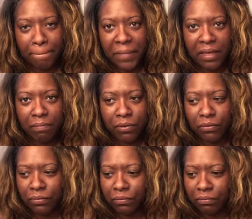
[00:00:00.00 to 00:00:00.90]

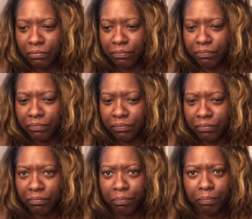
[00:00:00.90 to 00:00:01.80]
Bee-Boo
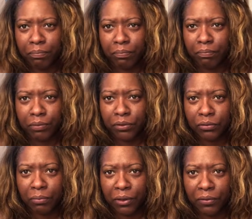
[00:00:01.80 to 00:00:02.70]

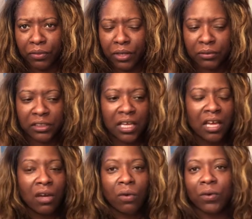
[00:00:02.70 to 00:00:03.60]
blue pothos,
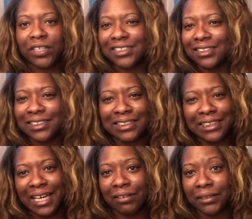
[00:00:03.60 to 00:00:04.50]
where it's just
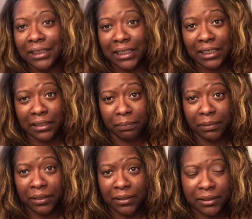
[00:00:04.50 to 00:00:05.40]
down to
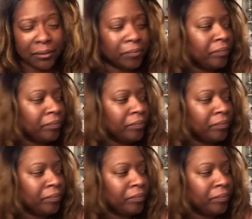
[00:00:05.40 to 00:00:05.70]
clippings.